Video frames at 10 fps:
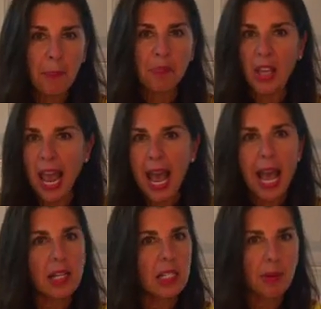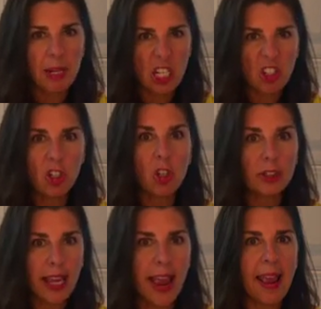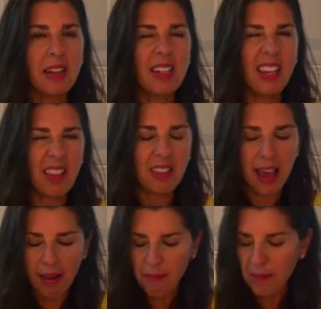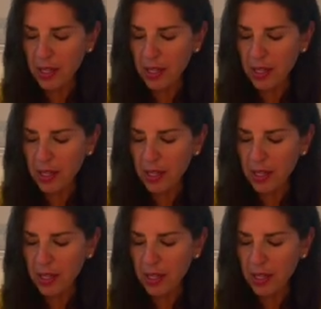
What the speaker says: to add some additional tang to get that